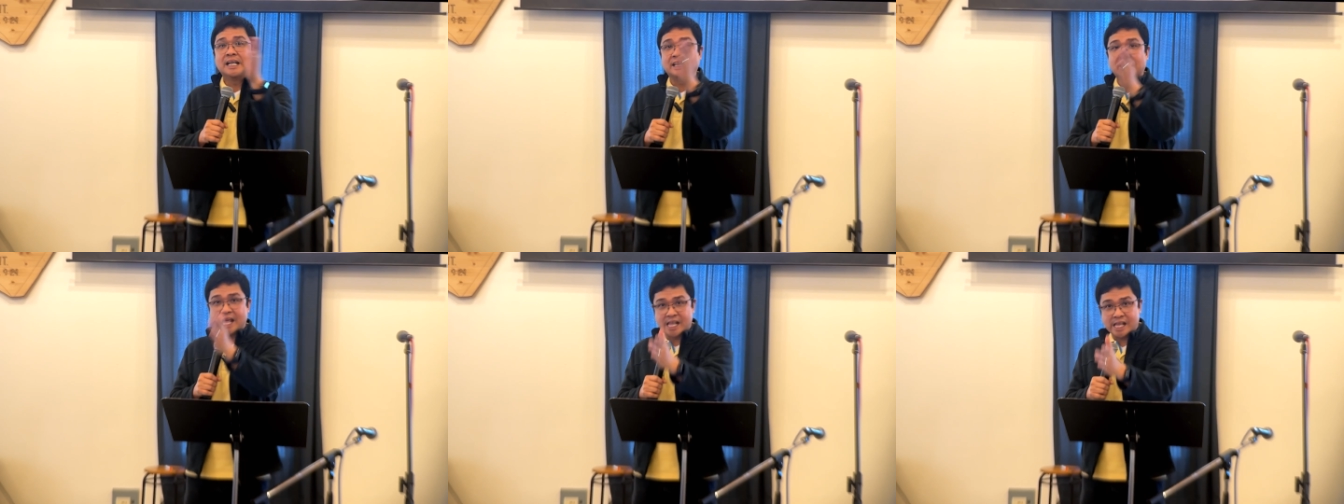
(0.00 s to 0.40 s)

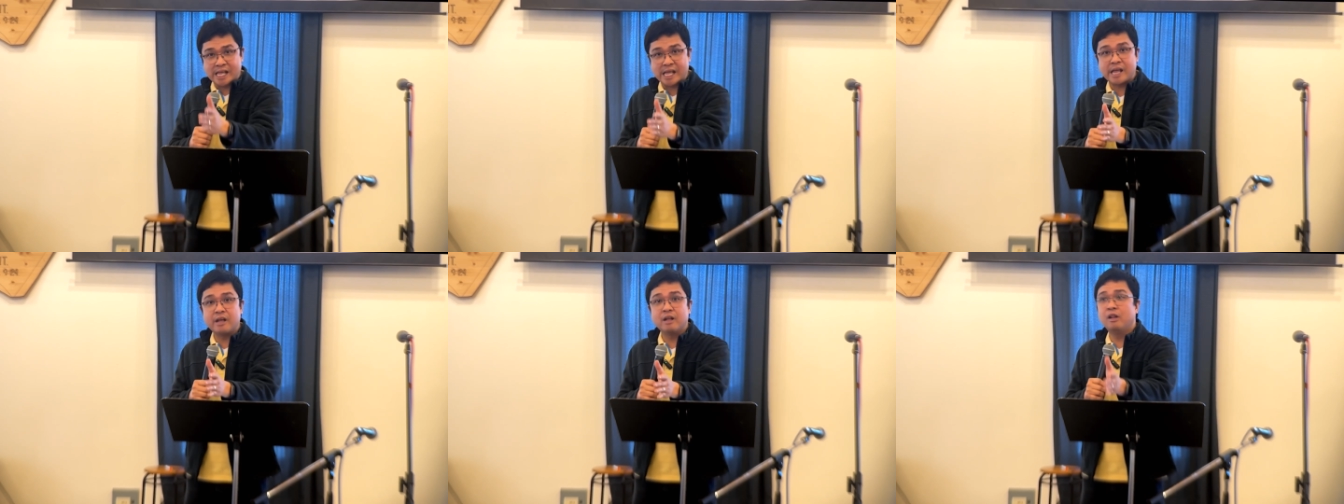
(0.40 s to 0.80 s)
they
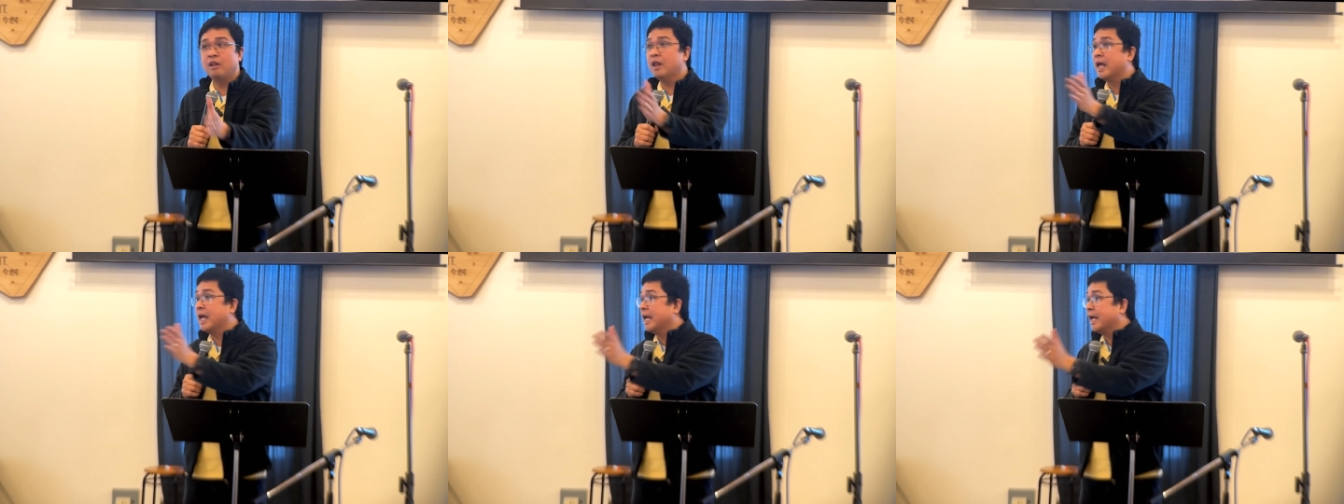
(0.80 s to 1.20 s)

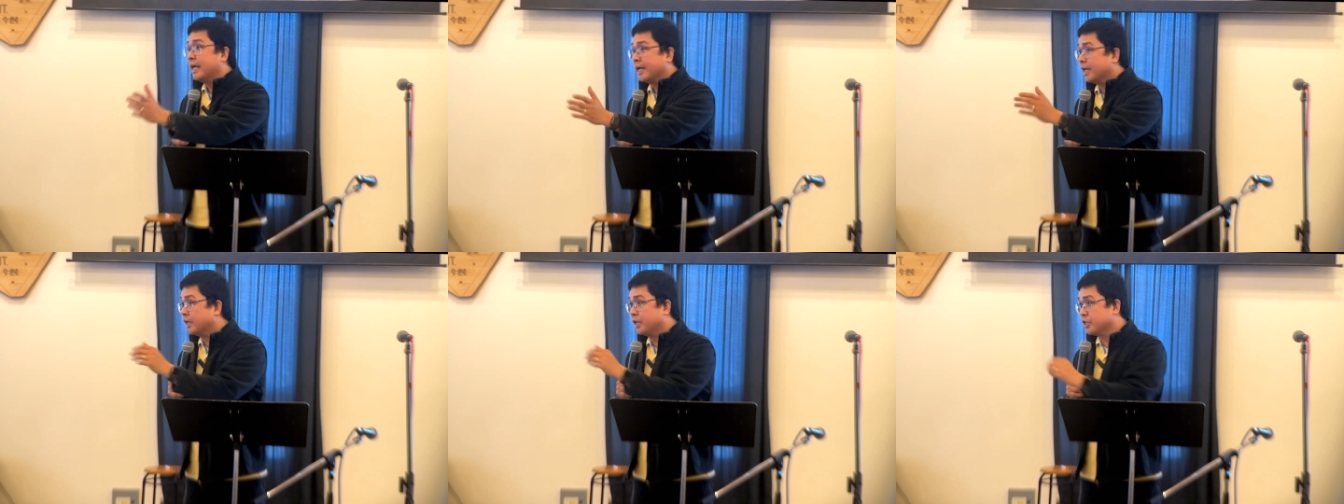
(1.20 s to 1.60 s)
kill,
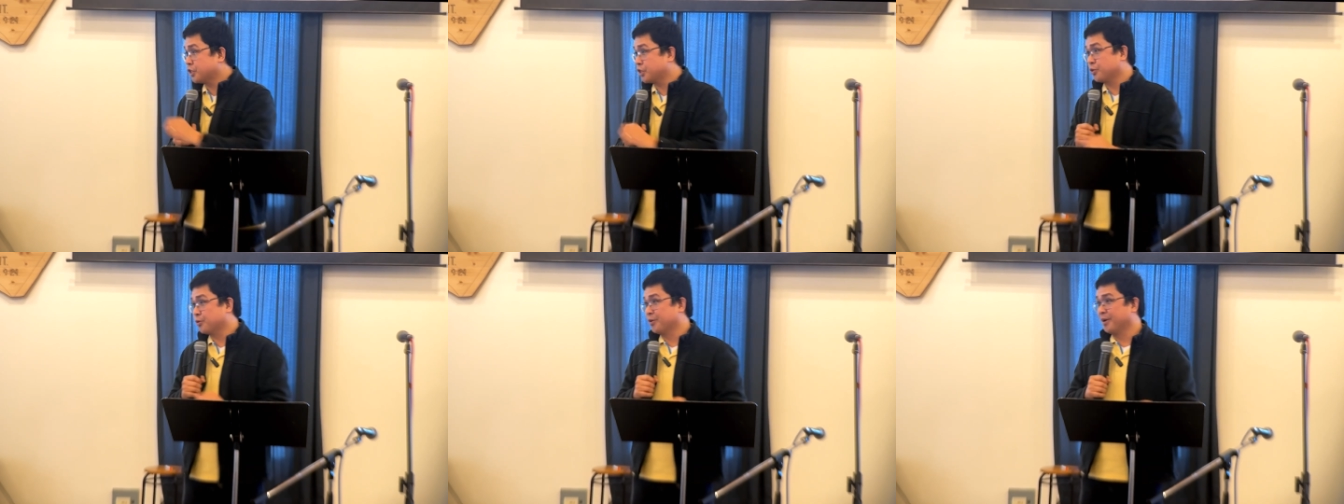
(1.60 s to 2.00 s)
and
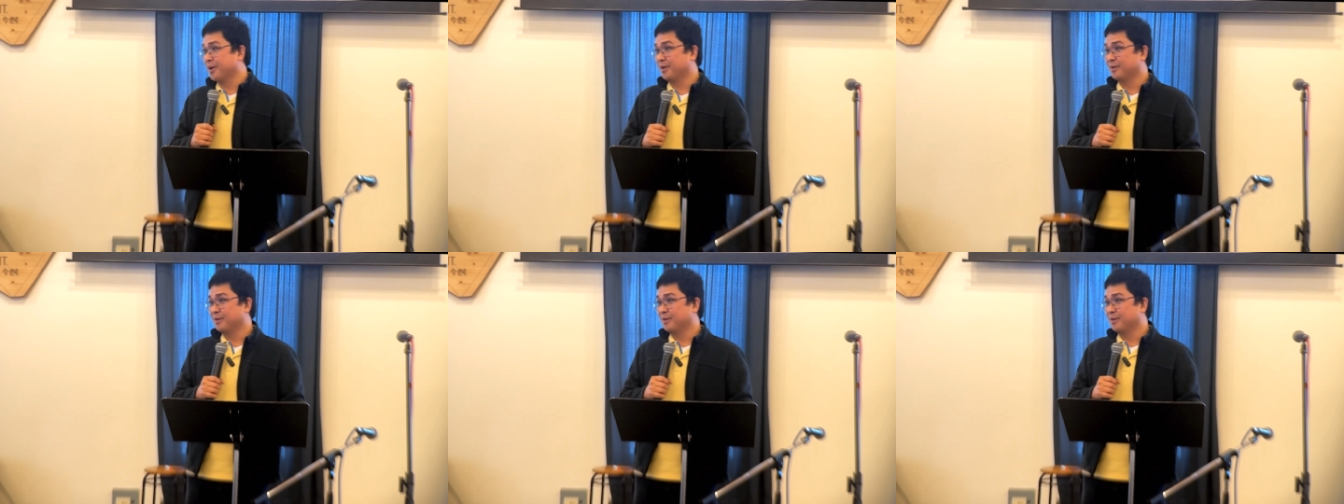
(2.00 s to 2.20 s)
destroy.